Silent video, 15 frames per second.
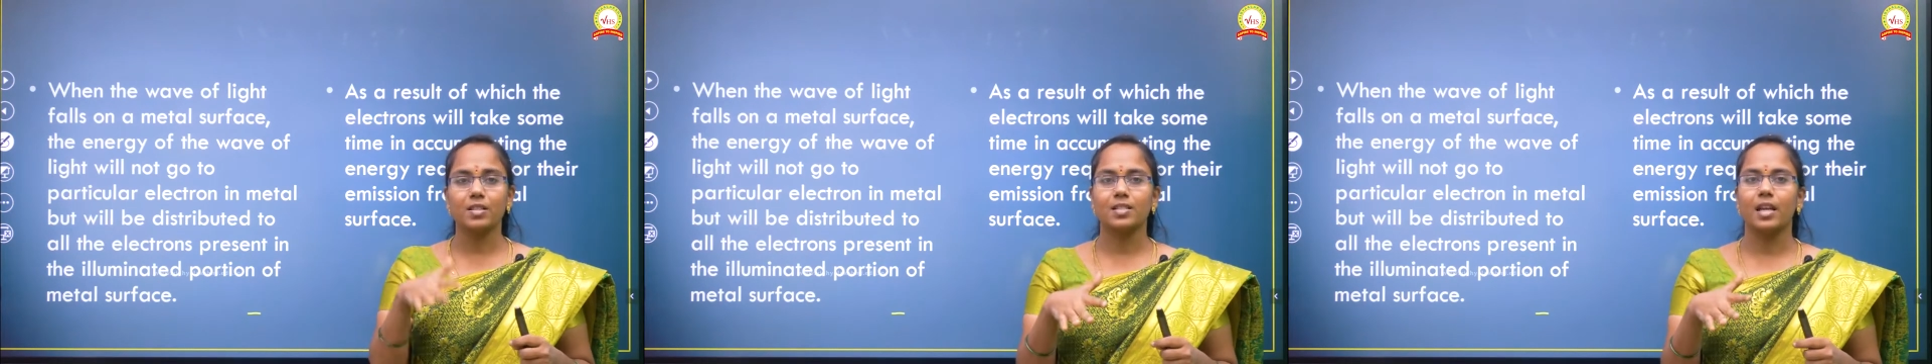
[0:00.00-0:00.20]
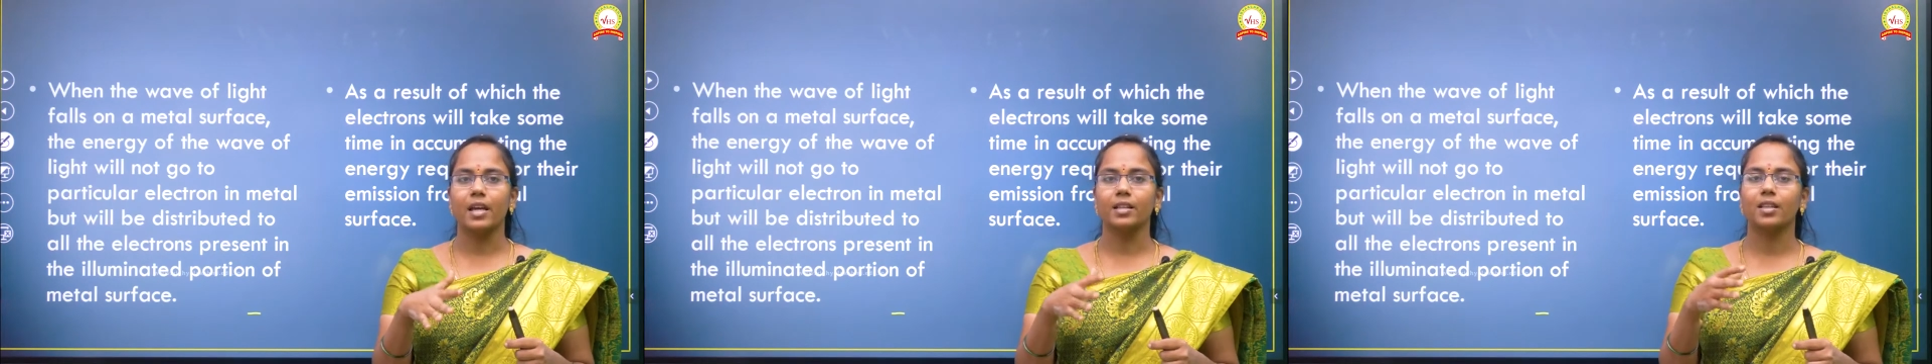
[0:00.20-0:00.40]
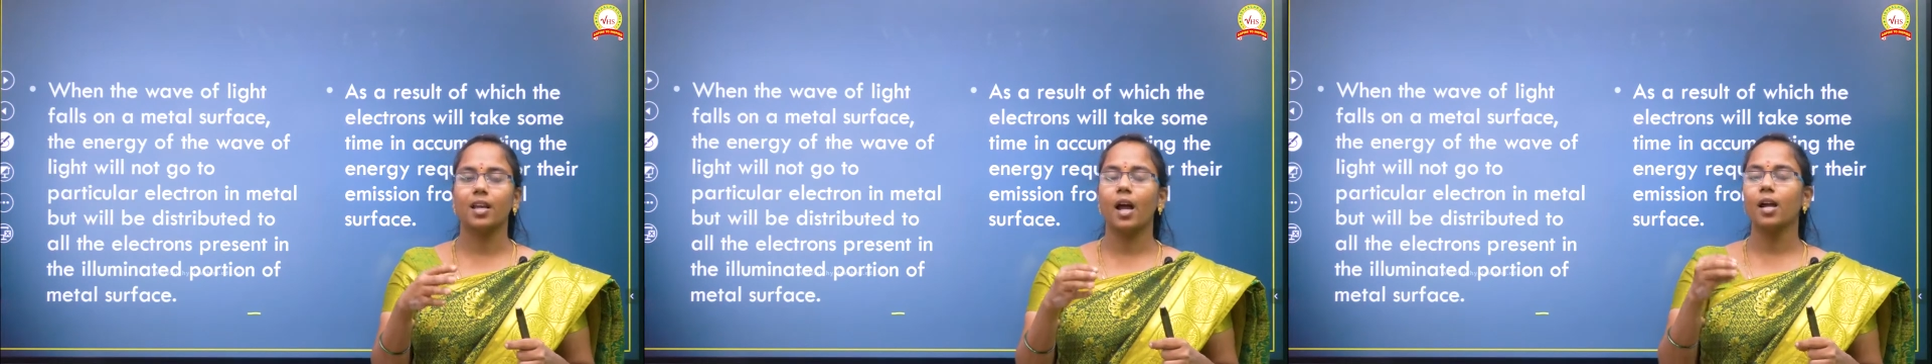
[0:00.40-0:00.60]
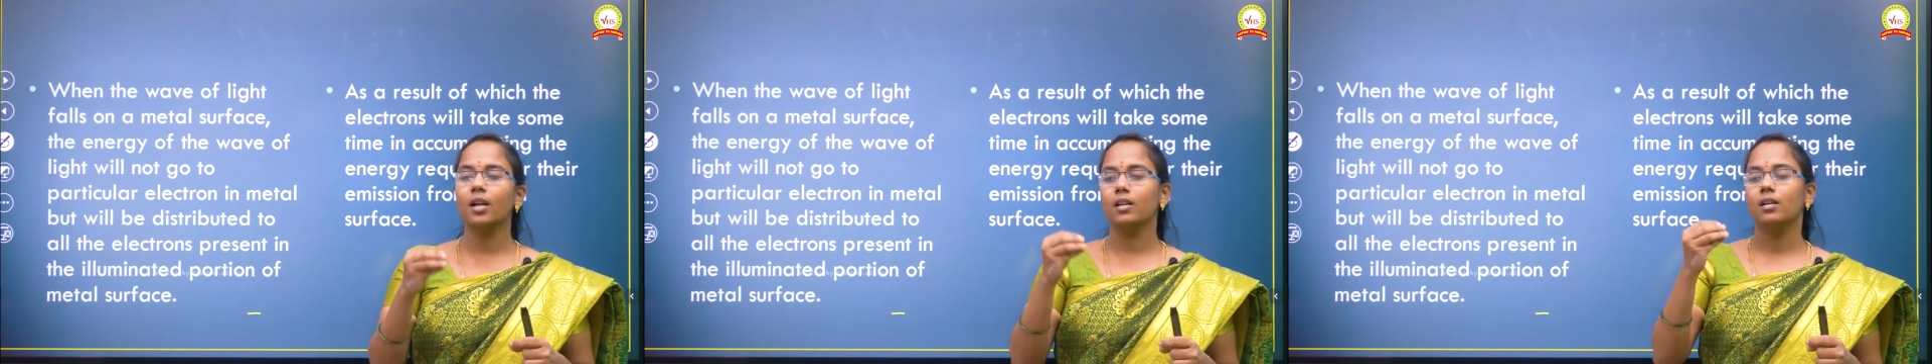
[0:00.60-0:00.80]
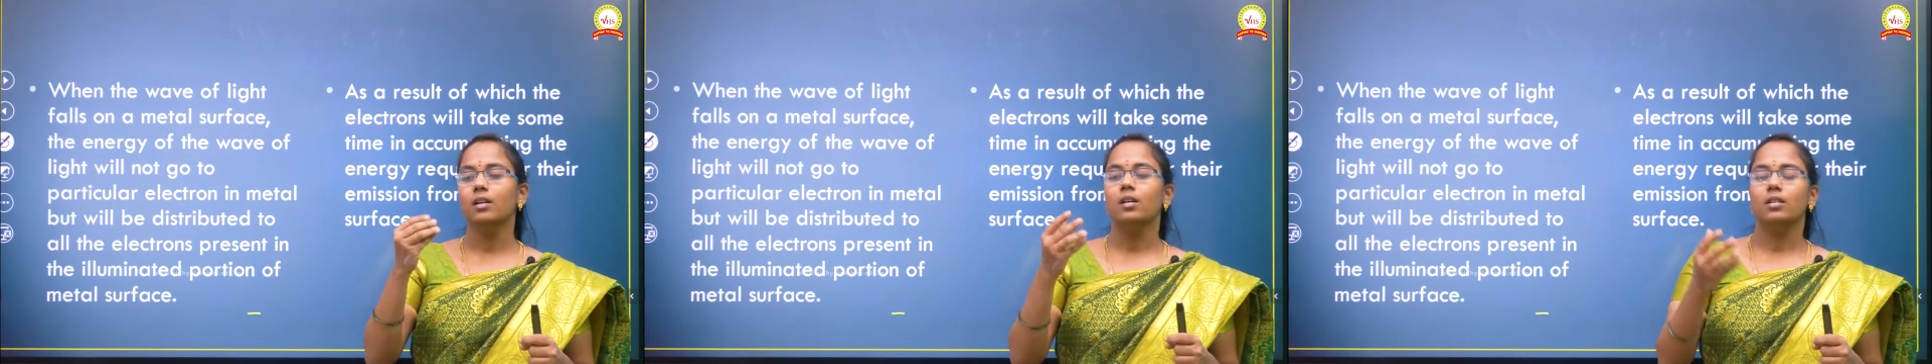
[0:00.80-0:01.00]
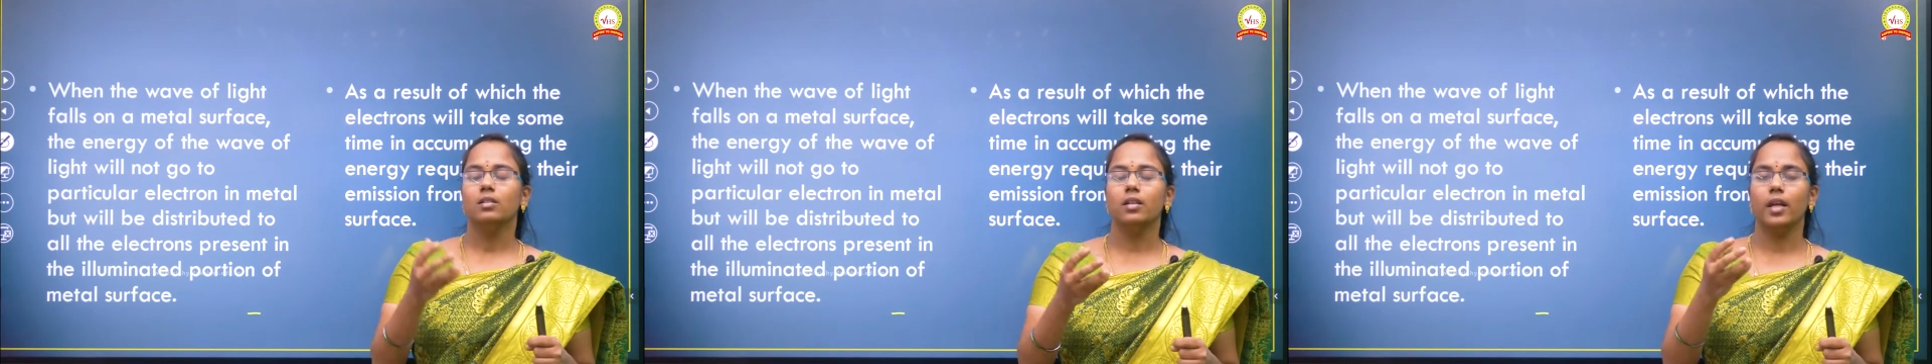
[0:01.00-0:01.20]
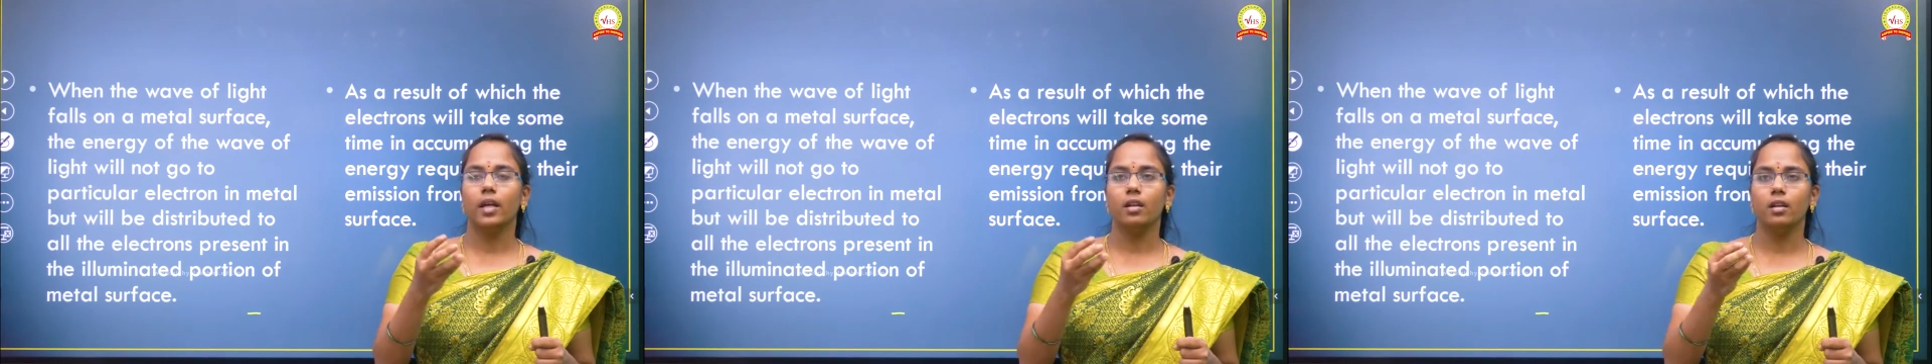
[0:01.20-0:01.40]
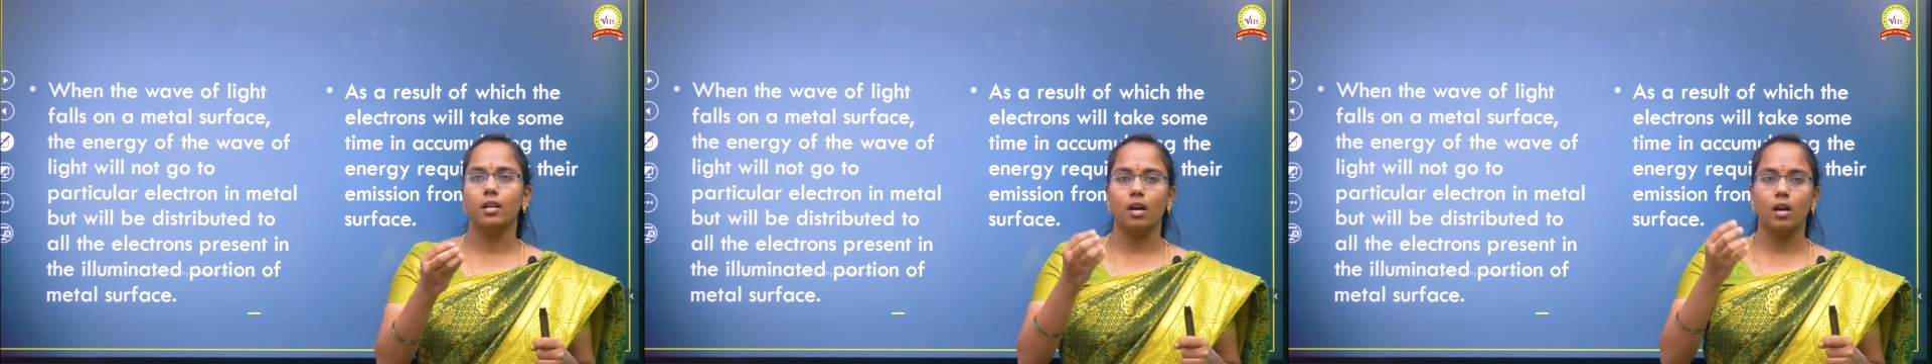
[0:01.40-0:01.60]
is like that, then